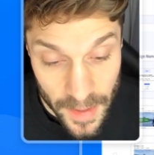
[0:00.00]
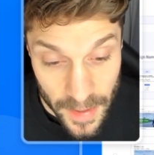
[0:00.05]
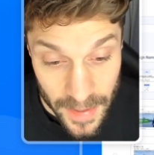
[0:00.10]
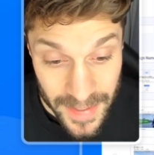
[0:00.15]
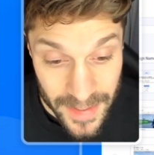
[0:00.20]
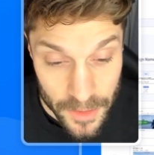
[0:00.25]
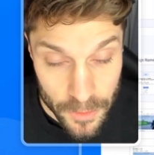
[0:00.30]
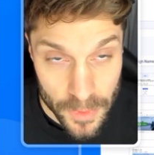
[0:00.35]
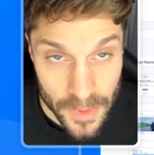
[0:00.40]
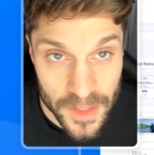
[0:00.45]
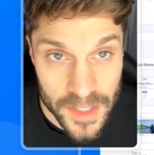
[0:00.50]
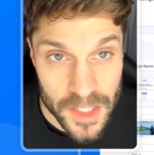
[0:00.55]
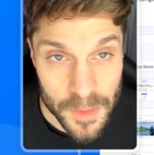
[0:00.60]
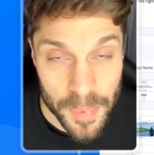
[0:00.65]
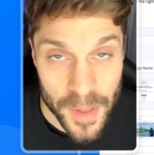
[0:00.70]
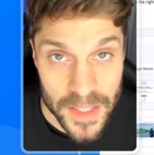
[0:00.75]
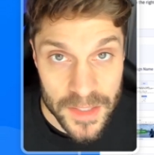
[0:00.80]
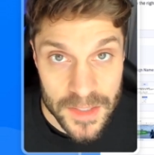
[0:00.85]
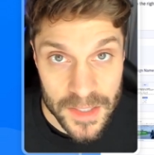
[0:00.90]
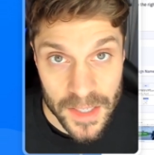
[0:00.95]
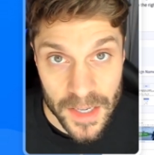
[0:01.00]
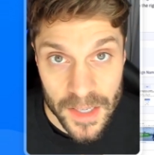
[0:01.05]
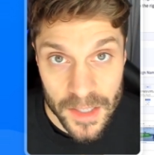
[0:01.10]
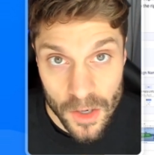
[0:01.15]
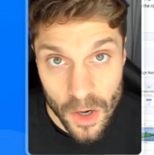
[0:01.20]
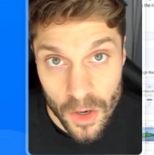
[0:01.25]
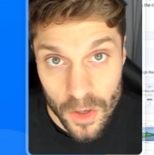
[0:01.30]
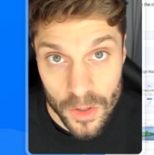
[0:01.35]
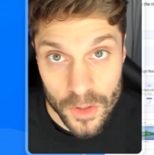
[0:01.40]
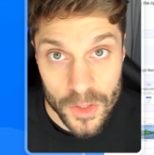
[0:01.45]
It really depends,
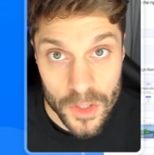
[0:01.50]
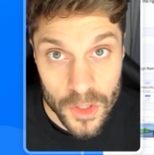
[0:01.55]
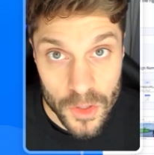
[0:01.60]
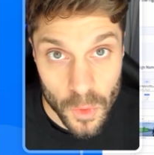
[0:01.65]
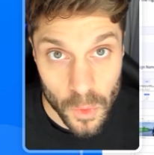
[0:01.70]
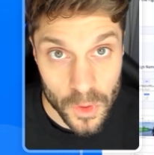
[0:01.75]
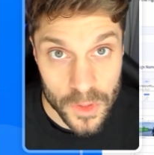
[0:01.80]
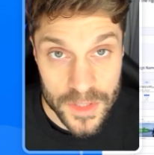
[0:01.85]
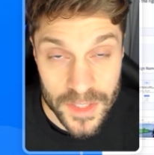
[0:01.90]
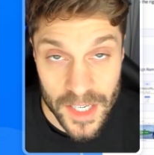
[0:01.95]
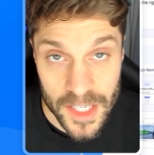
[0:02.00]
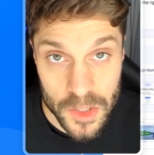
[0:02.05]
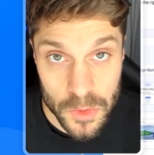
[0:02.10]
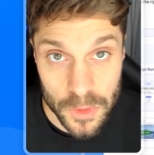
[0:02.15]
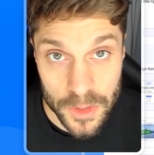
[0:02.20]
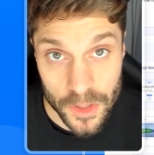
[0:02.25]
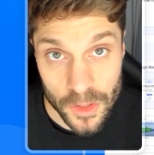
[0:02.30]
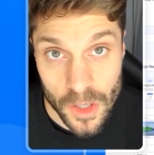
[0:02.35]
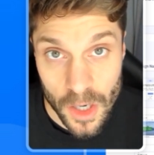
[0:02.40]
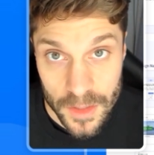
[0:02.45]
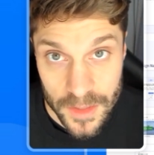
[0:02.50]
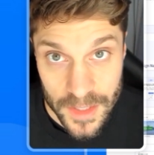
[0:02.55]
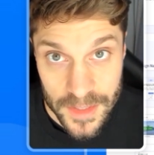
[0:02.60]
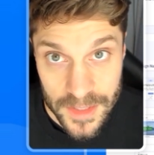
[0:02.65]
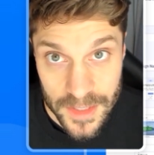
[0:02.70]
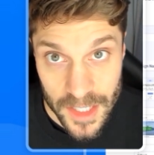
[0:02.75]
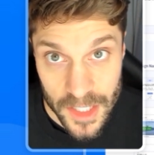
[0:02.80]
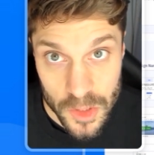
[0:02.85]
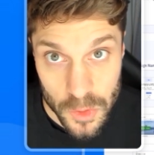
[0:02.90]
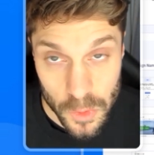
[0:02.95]
again, on your schedule, your
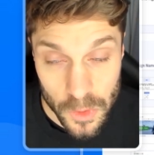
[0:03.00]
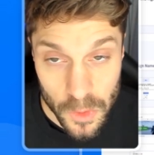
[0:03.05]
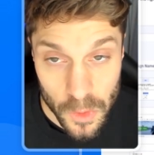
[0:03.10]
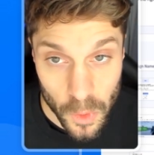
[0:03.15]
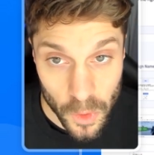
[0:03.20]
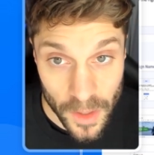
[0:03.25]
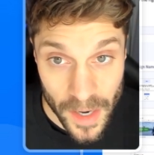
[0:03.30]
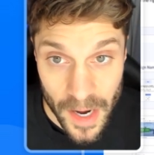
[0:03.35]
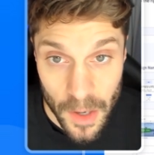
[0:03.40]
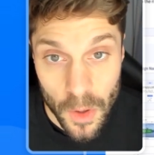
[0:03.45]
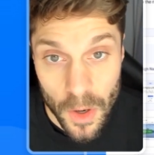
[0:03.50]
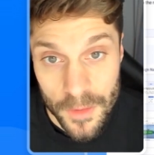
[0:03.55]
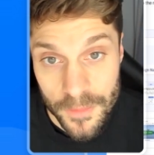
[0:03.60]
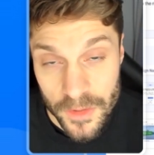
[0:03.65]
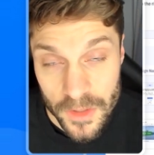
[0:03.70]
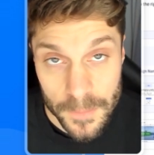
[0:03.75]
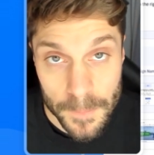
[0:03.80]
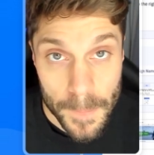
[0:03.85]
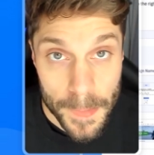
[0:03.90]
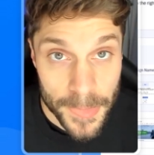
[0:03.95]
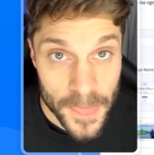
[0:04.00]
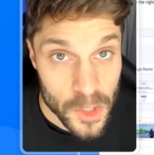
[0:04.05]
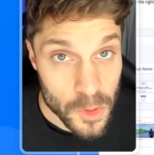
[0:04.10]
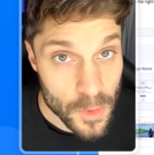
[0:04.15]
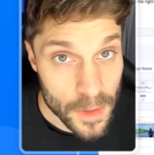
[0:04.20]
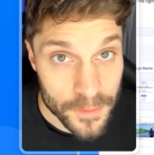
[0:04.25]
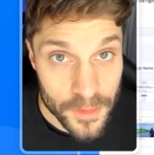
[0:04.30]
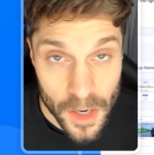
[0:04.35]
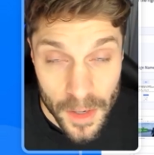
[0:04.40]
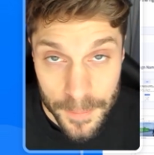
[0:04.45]
content schedule, or how often
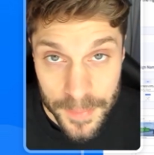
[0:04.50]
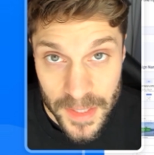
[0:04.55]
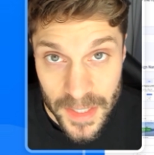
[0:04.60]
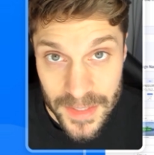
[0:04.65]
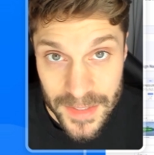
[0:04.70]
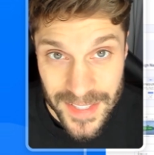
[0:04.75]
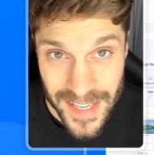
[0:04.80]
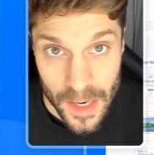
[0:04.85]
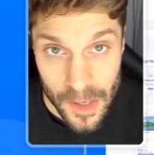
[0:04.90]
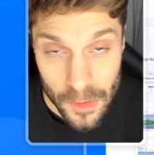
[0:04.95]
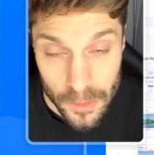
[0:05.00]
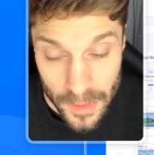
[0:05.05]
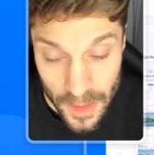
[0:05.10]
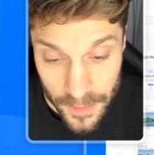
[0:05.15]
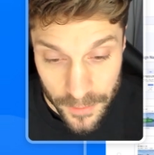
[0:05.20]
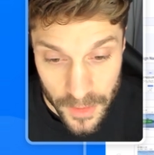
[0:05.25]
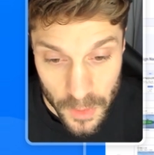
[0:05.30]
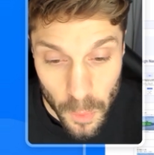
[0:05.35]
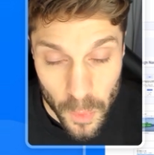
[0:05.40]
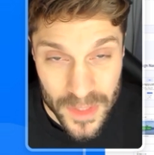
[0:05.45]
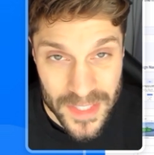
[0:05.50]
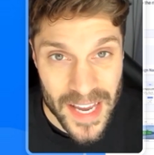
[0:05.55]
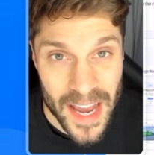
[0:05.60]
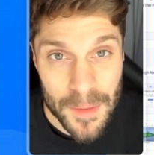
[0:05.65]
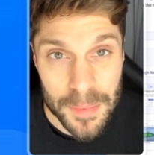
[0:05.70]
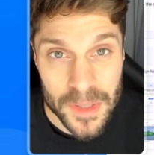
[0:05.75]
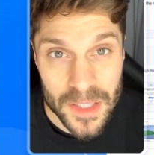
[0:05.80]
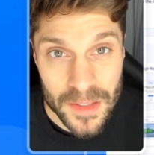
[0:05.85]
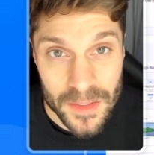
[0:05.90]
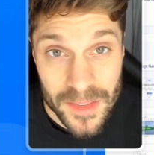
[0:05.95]
you have updates, how relevant what's
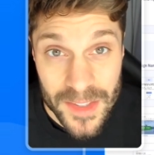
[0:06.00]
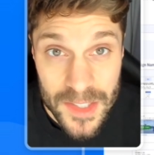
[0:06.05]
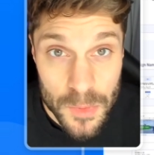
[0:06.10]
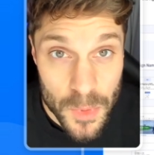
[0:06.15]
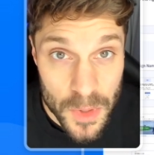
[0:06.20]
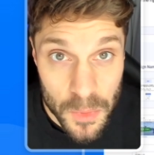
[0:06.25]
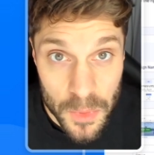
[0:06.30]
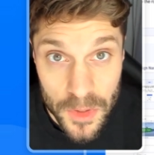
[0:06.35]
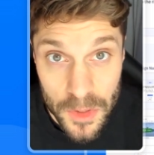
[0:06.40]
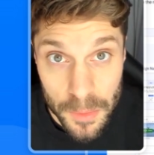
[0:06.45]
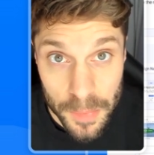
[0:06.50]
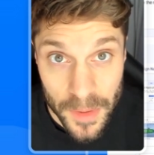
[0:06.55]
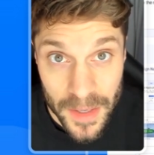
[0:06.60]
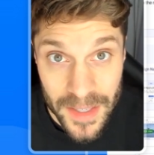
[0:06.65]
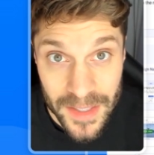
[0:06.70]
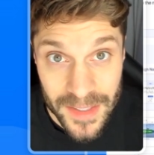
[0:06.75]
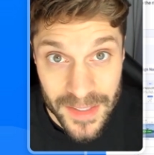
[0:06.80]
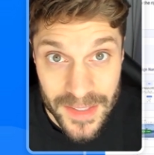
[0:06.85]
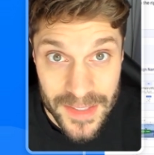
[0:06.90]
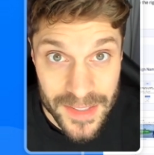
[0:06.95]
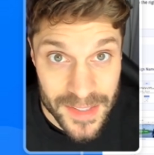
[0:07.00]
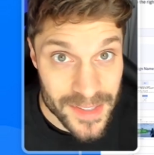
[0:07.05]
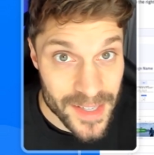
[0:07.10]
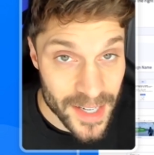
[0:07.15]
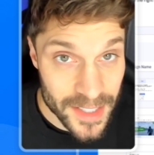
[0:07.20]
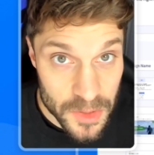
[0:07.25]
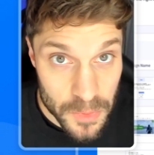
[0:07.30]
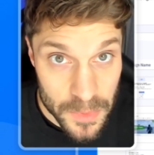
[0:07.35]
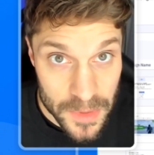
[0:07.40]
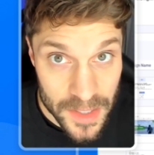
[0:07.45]
happening this week with your brand is,
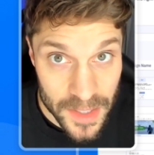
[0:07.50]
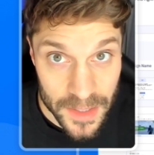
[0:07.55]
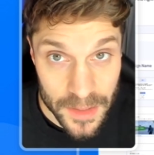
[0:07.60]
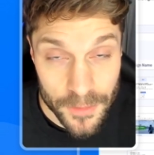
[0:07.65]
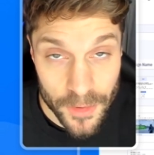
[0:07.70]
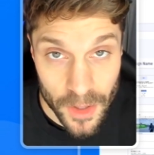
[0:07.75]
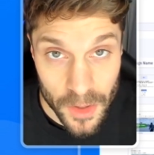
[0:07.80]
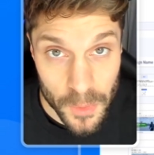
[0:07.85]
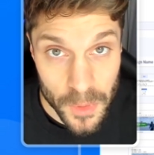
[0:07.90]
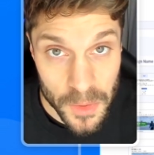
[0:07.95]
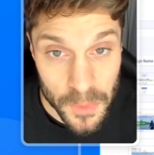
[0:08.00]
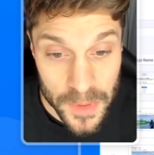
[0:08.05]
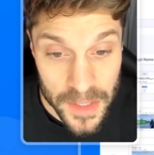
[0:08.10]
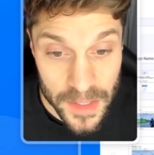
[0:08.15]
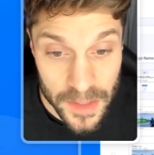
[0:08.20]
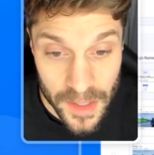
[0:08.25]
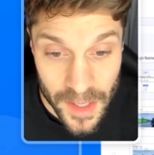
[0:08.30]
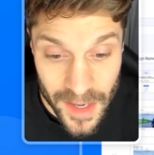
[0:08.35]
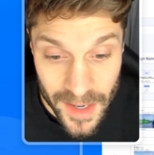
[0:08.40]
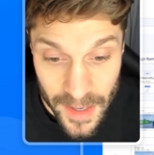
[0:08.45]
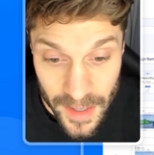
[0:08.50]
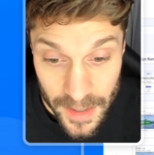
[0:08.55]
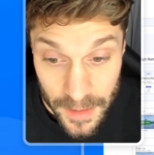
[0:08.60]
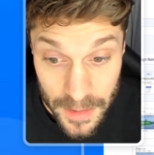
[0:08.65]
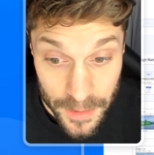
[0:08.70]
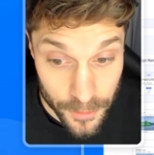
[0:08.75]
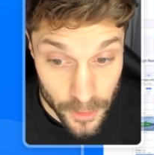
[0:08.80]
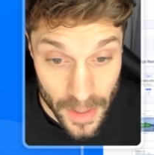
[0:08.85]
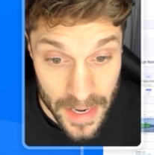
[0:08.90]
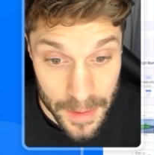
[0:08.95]
next week and the following week.
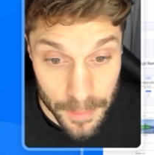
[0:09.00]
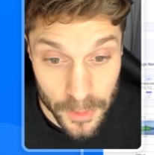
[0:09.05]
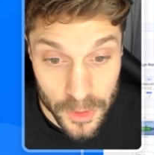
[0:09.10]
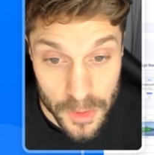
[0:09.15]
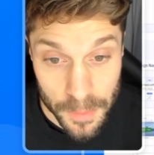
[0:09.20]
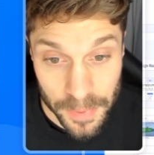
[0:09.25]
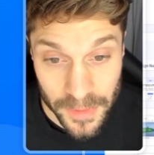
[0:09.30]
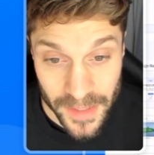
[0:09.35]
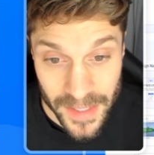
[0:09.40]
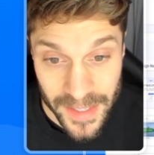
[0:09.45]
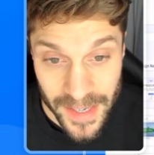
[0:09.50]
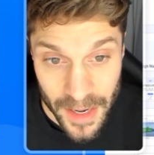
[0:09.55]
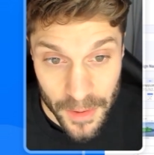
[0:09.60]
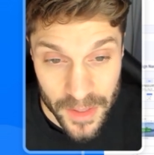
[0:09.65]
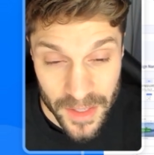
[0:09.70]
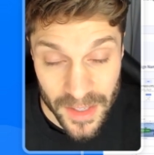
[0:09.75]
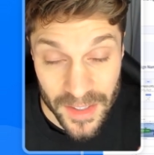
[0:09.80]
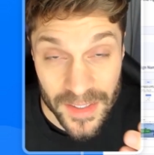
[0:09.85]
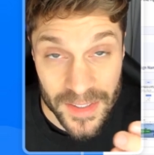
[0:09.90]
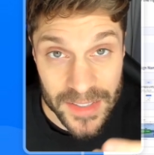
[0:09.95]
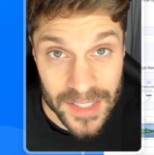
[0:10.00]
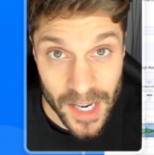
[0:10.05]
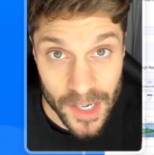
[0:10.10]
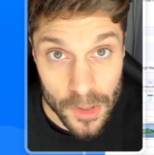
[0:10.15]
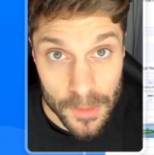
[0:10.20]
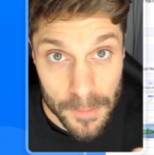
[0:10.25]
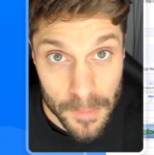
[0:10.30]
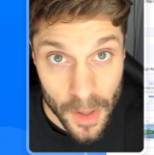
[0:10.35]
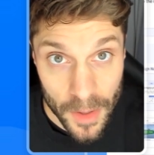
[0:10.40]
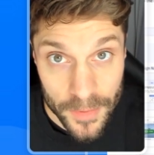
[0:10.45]
If you're able to plan out an
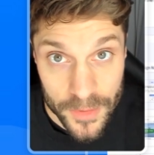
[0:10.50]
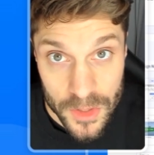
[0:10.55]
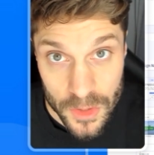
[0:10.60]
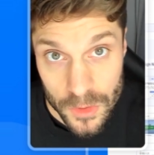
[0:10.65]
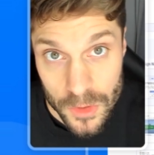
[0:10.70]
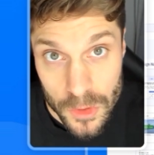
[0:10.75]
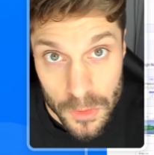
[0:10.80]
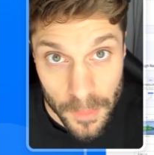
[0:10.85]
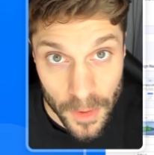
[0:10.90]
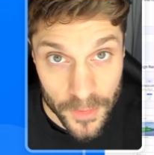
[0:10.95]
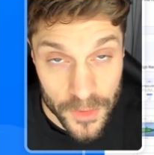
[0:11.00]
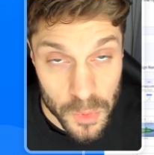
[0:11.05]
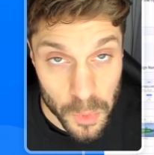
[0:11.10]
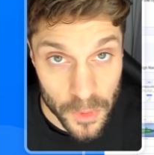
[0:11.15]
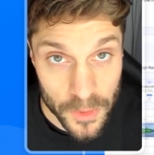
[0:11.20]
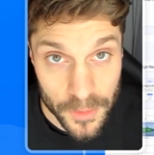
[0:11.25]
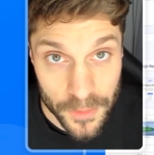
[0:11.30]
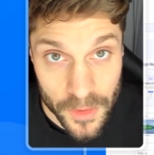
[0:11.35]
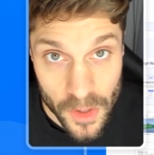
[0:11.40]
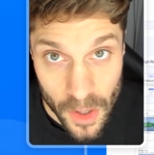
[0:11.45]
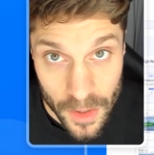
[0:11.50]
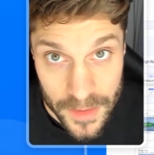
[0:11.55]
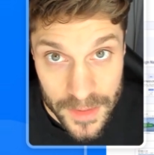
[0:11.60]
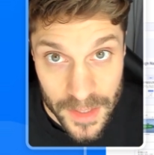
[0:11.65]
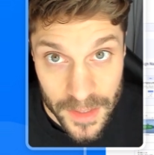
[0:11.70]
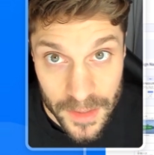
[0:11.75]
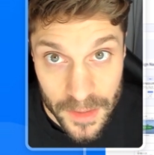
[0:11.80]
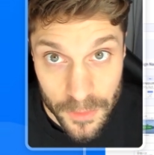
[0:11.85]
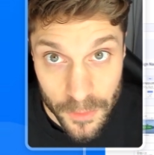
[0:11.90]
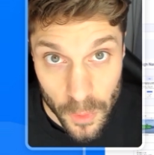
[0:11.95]
entire month or 2 months worth of
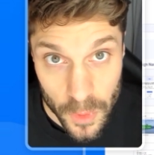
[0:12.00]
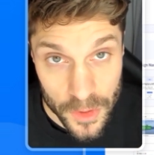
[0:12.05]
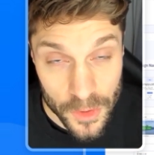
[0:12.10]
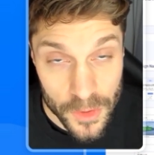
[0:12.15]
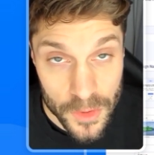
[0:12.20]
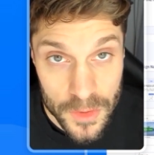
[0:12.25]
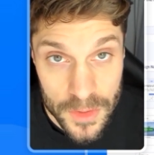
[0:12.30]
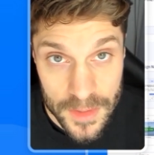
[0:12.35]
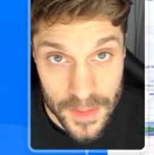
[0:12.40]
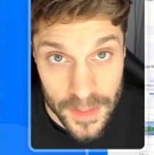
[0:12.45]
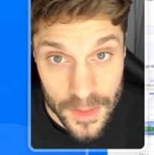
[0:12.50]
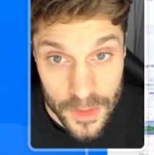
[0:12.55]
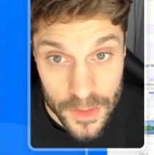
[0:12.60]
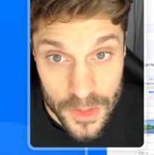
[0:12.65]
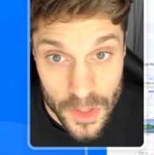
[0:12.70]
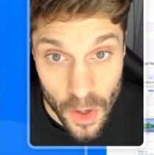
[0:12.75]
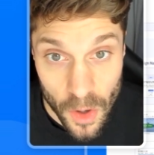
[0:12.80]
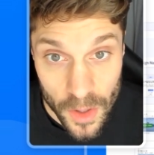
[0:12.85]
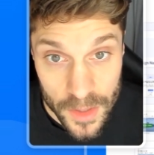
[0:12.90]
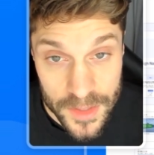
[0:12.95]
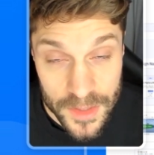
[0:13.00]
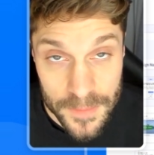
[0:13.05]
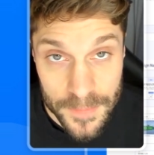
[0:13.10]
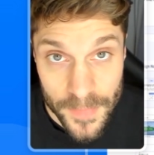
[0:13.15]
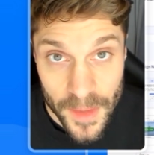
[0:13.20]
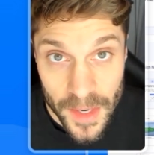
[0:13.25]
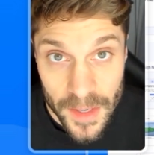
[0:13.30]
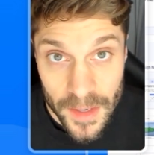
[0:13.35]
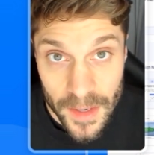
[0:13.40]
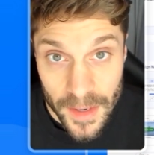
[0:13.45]
content for your newsletters,
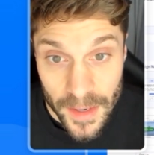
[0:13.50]
awesome.